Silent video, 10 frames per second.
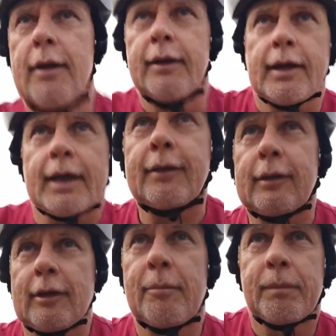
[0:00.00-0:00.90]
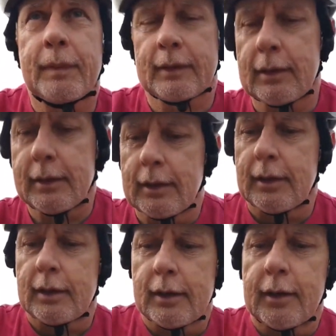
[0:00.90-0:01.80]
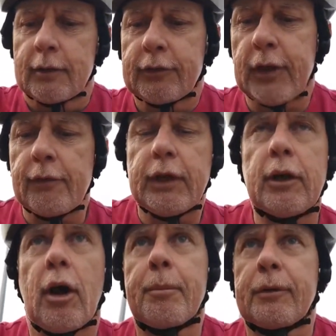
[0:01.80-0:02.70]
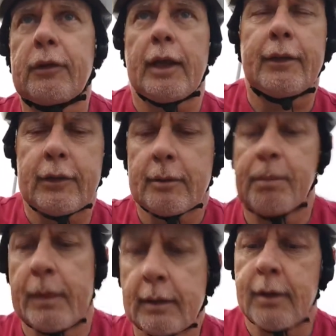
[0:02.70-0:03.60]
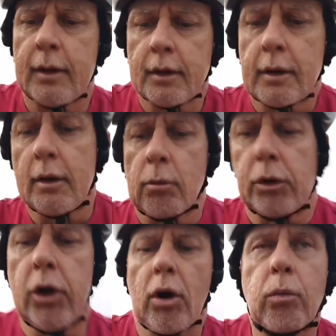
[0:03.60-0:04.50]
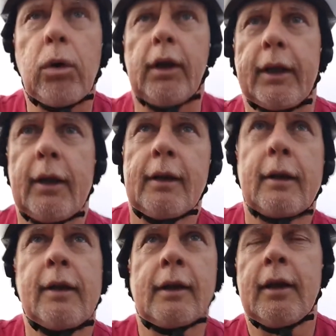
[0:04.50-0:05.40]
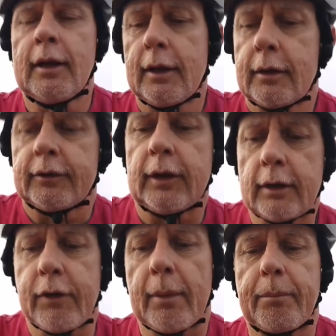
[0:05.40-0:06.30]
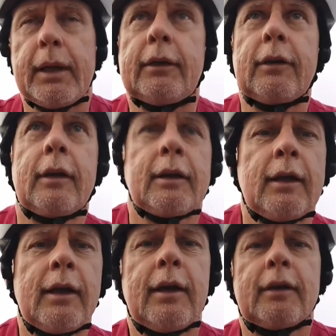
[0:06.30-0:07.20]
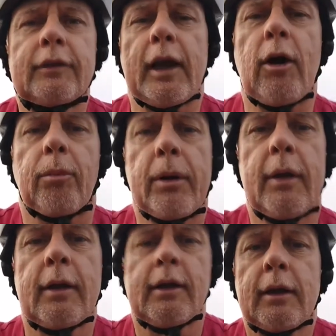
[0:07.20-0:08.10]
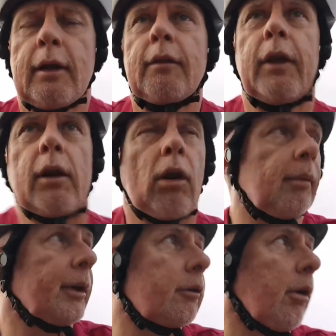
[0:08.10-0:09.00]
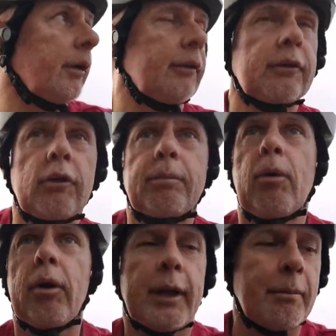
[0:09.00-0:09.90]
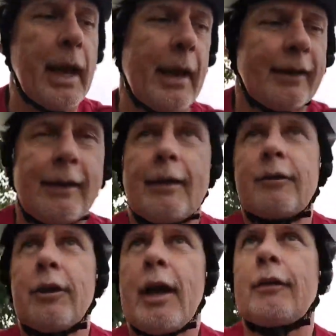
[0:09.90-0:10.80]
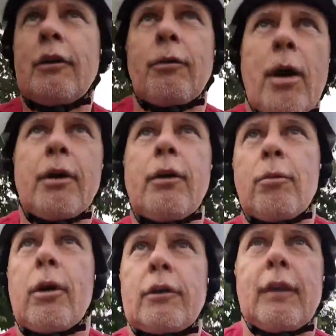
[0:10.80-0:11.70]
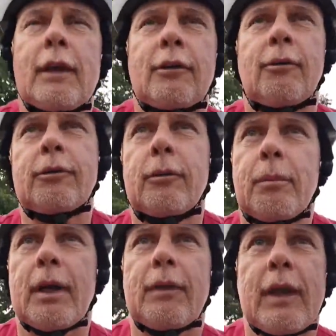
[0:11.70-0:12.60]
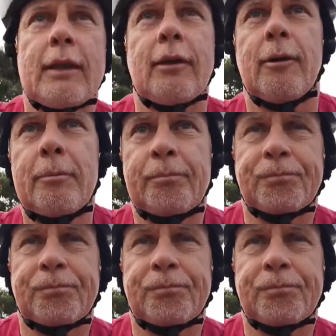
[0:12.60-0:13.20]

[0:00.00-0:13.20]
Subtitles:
yet 79% were not willing to give up meat to help the climate crisis. Good morning, Matt. 2 days in a row you're watching. That's awesome, mate. Thank you.